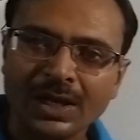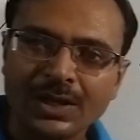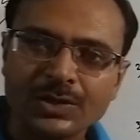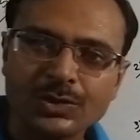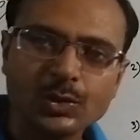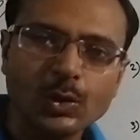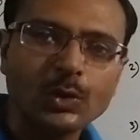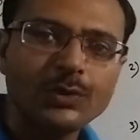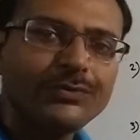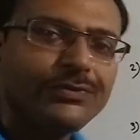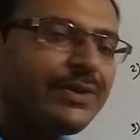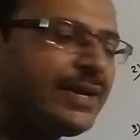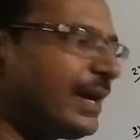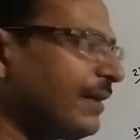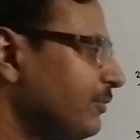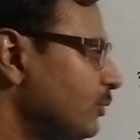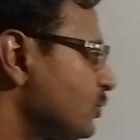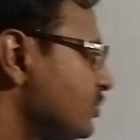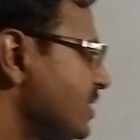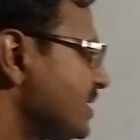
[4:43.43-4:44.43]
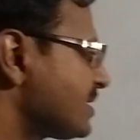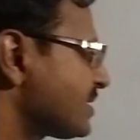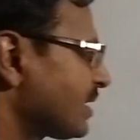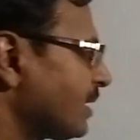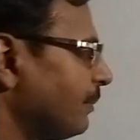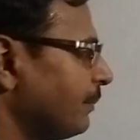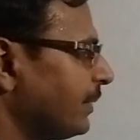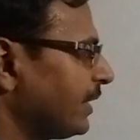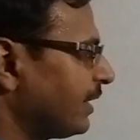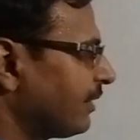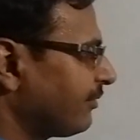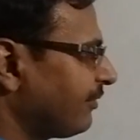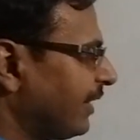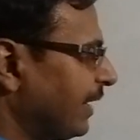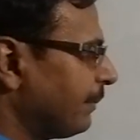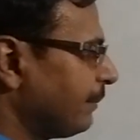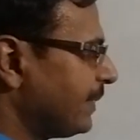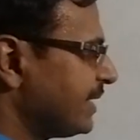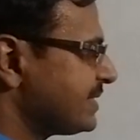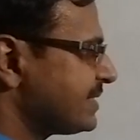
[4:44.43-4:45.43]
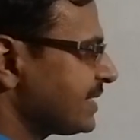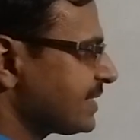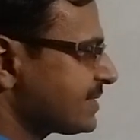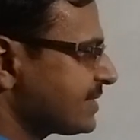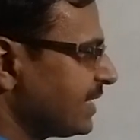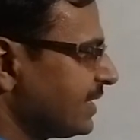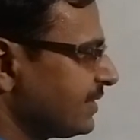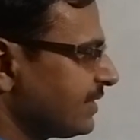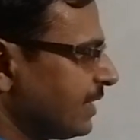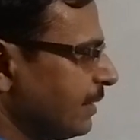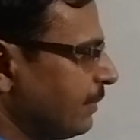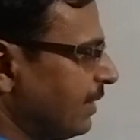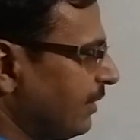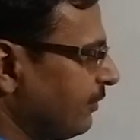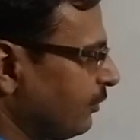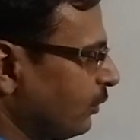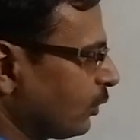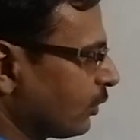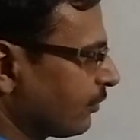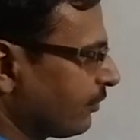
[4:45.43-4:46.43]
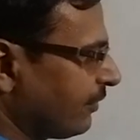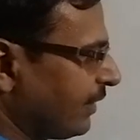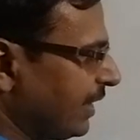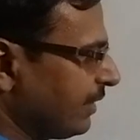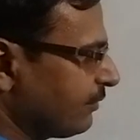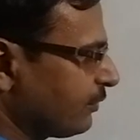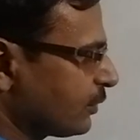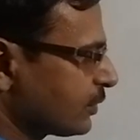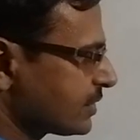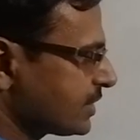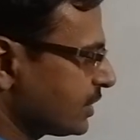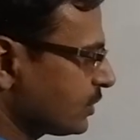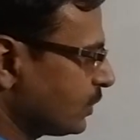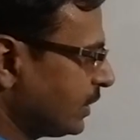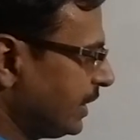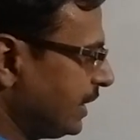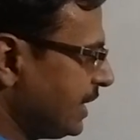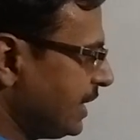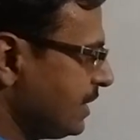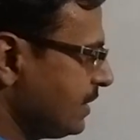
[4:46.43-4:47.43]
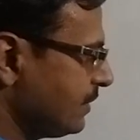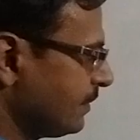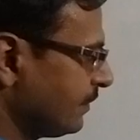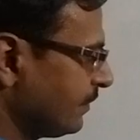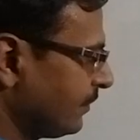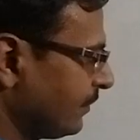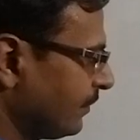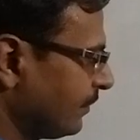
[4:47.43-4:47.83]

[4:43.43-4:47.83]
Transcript: So we have to just compare 5 by 6 and 3 by 4. 5 4s are 20.